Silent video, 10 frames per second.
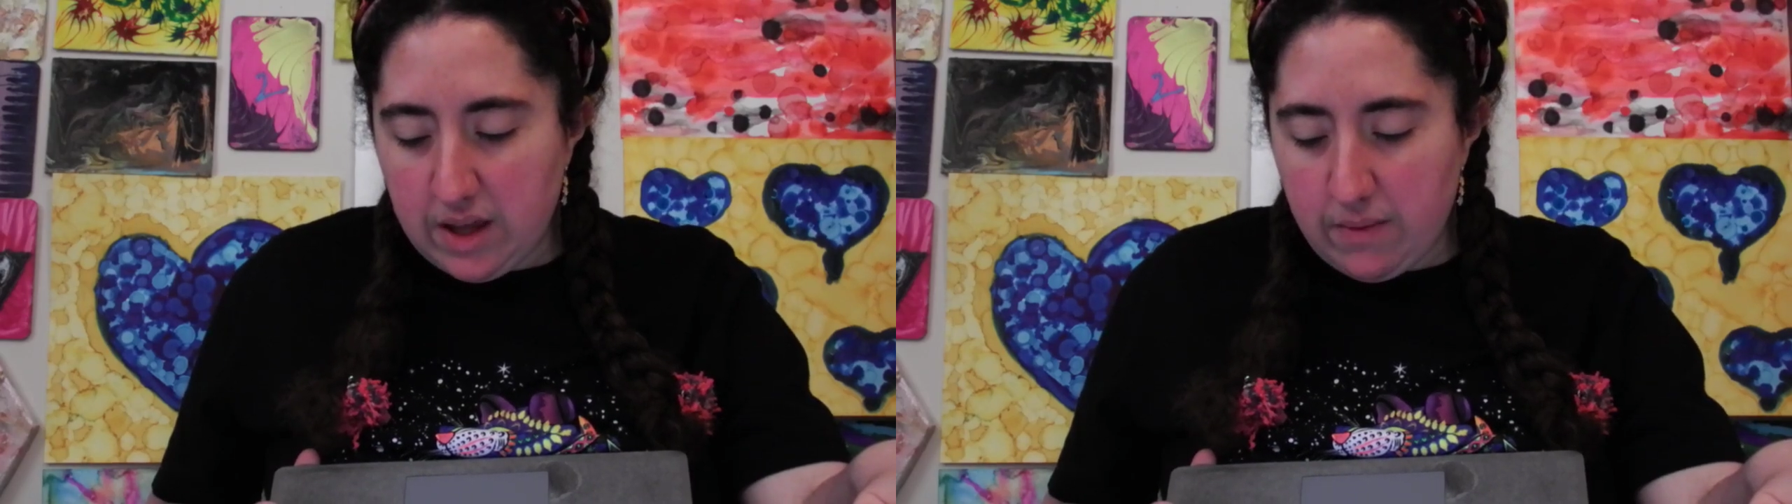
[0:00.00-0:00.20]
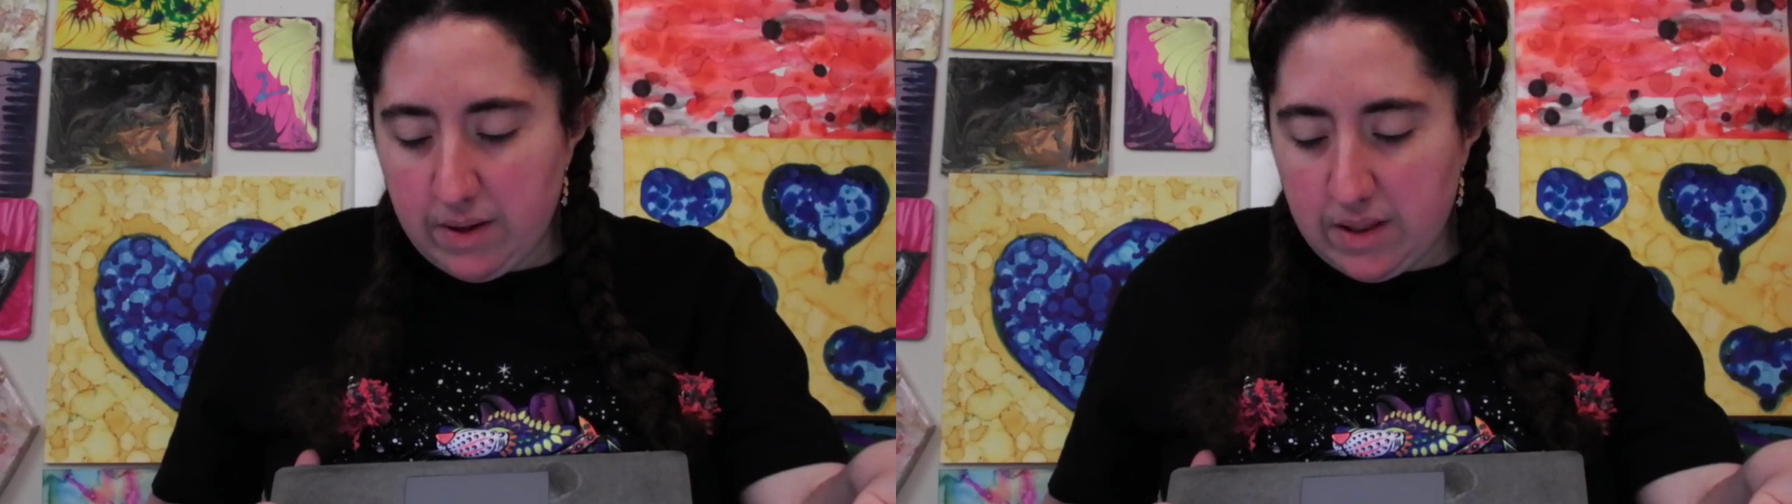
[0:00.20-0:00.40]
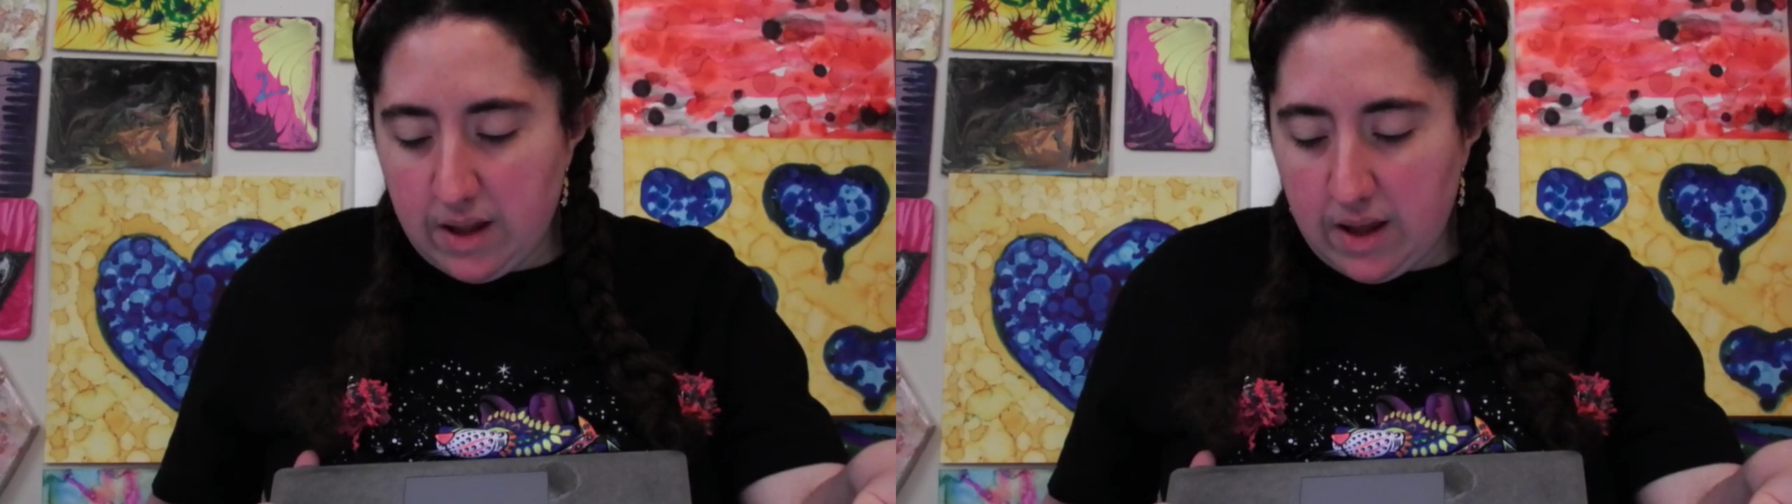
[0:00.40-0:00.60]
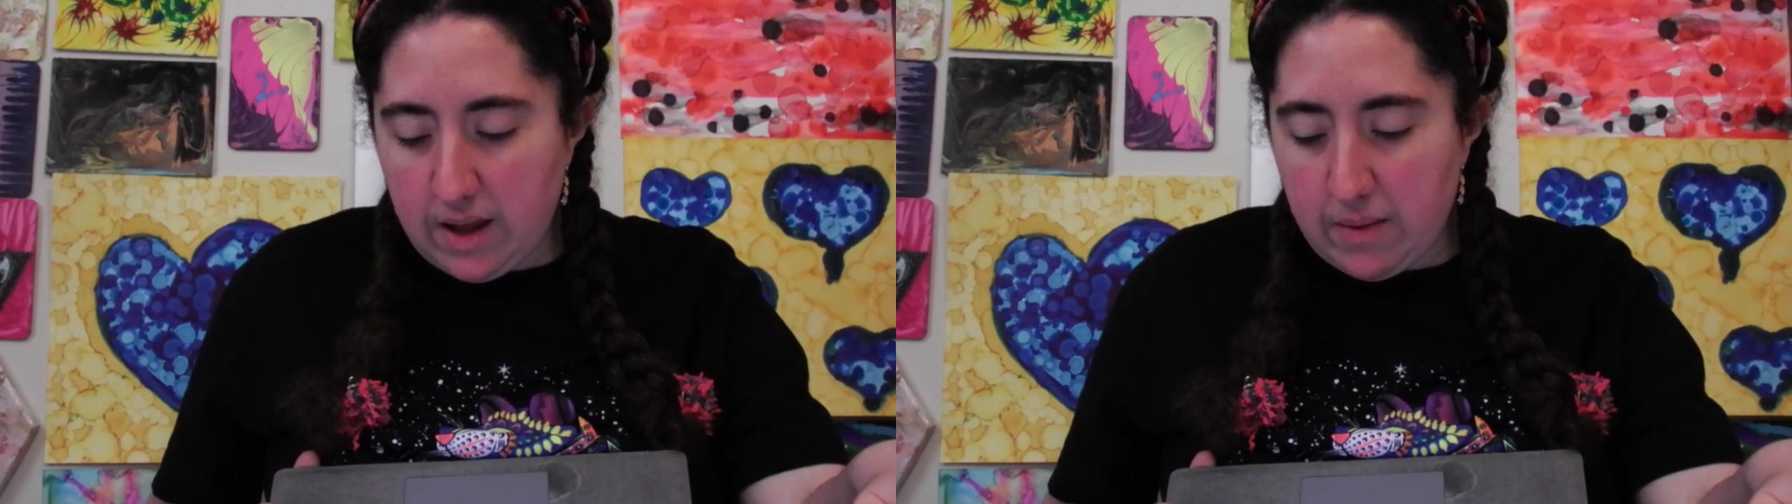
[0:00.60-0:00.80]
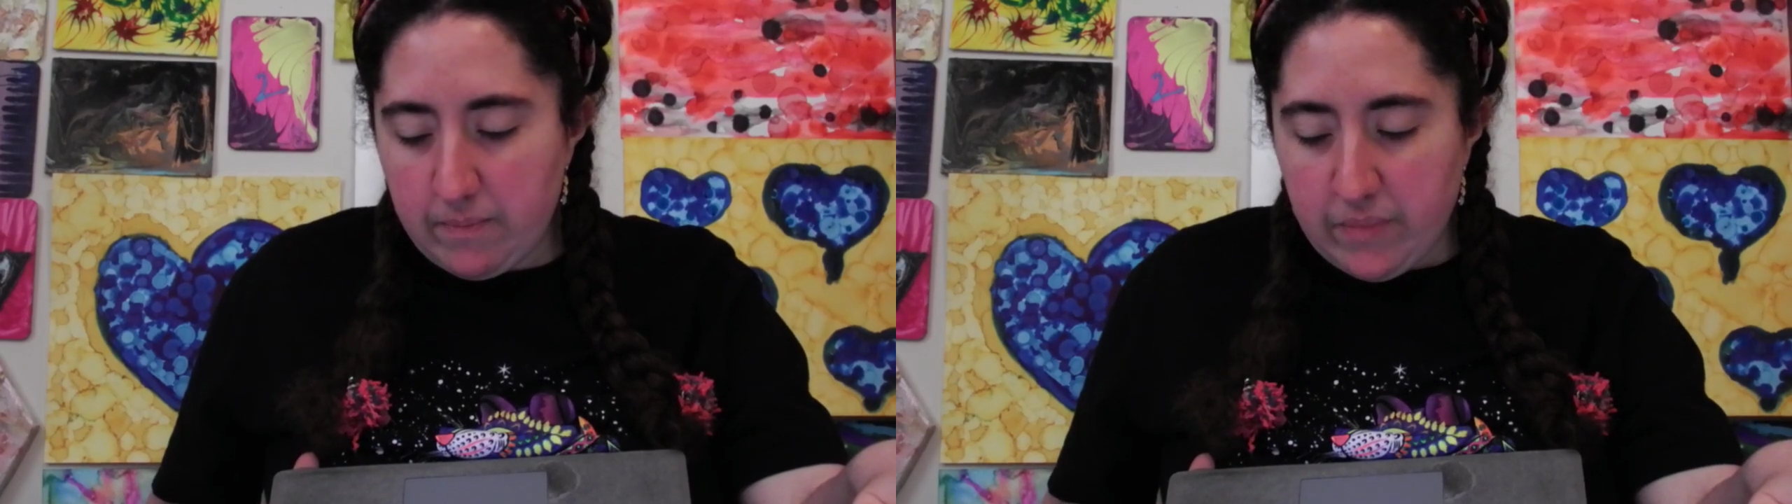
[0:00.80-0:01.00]
giving
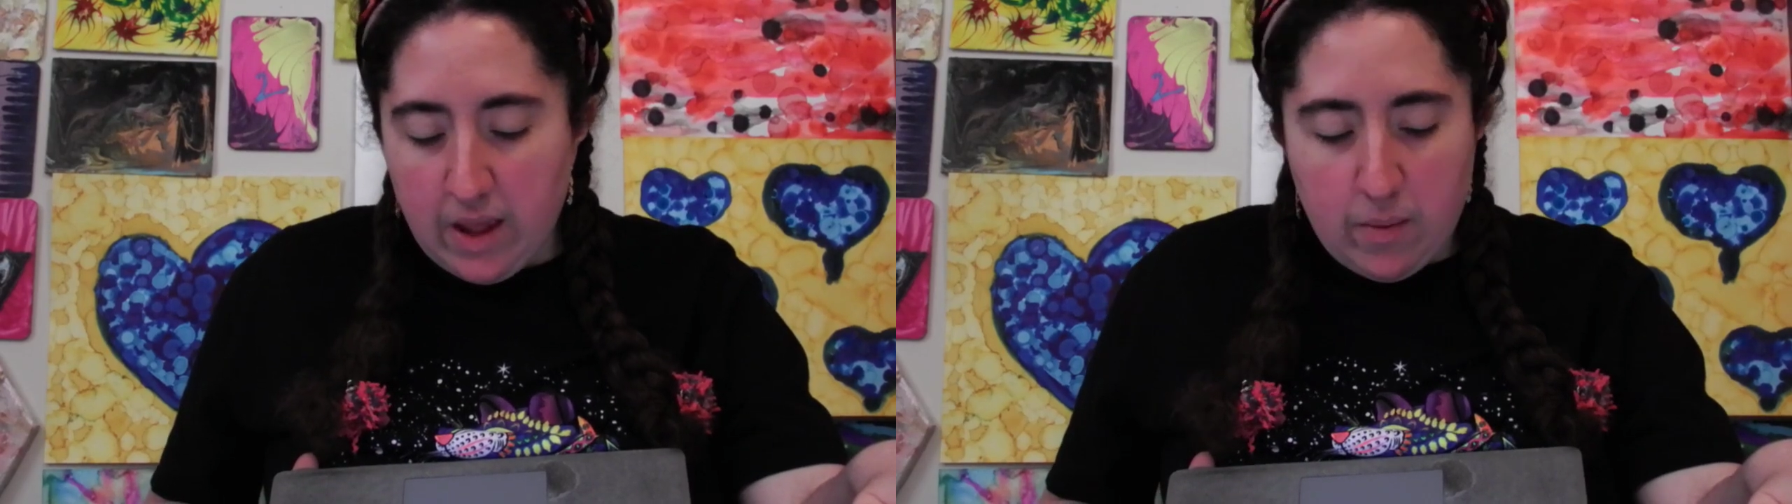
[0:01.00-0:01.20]
them